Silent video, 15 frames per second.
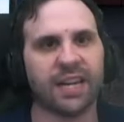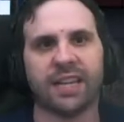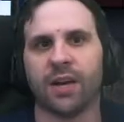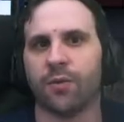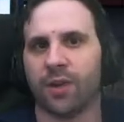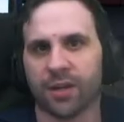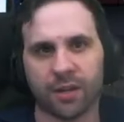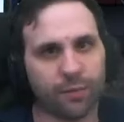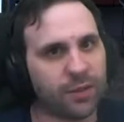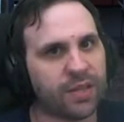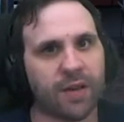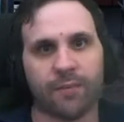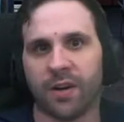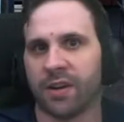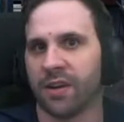and they wanted to put
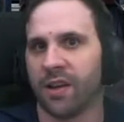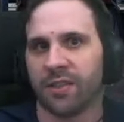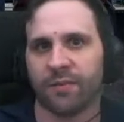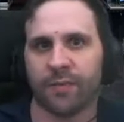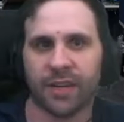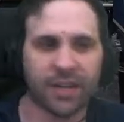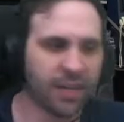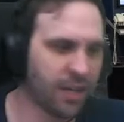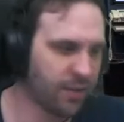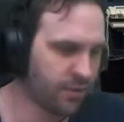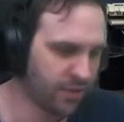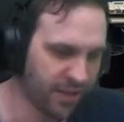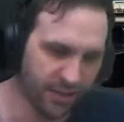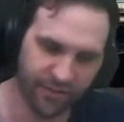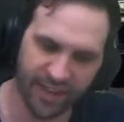that mon- other money to other things.